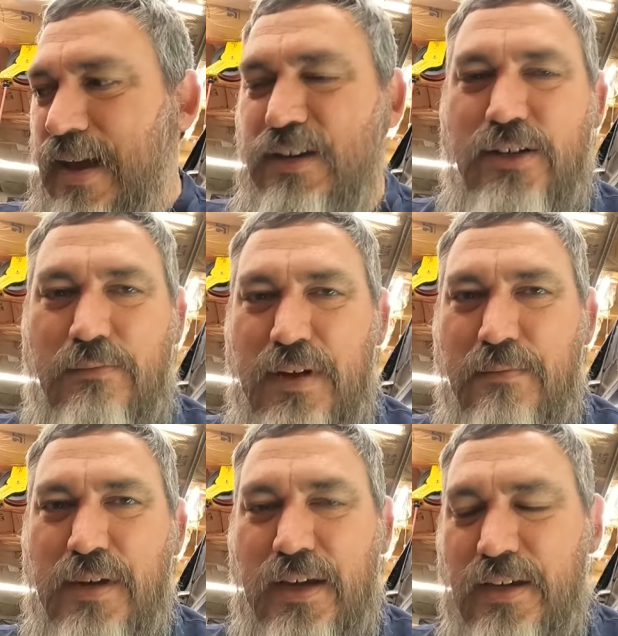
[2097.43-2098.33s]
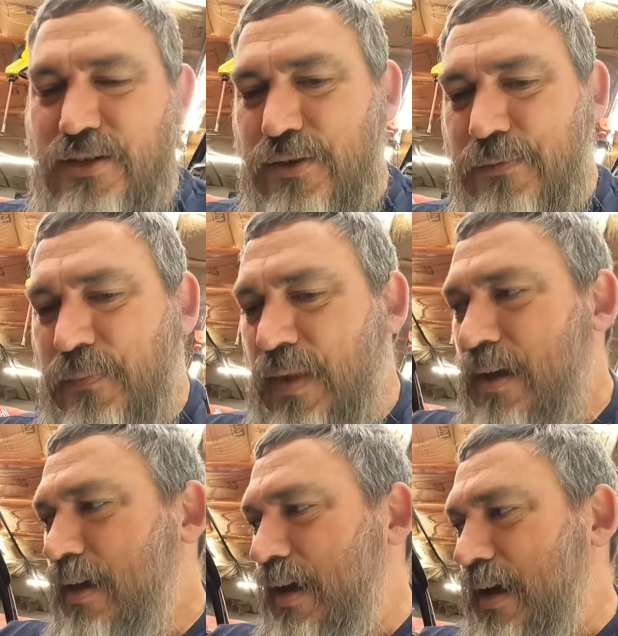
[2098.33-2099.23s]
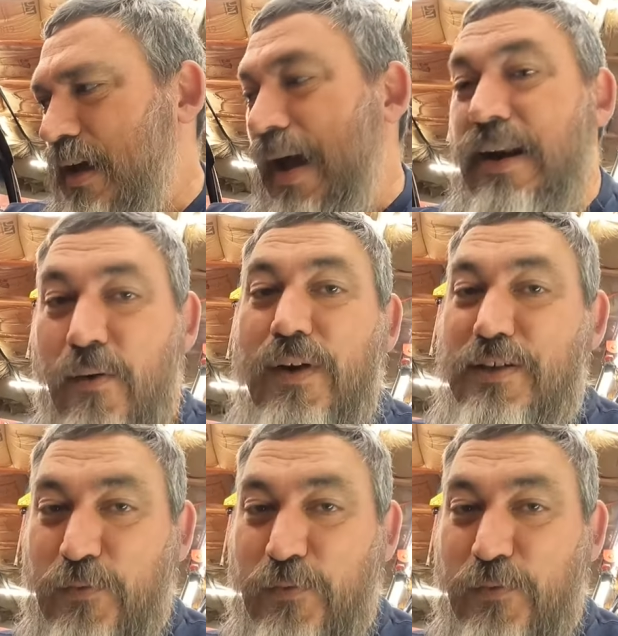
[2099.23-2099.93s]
it shouldn't be a big issue. I know it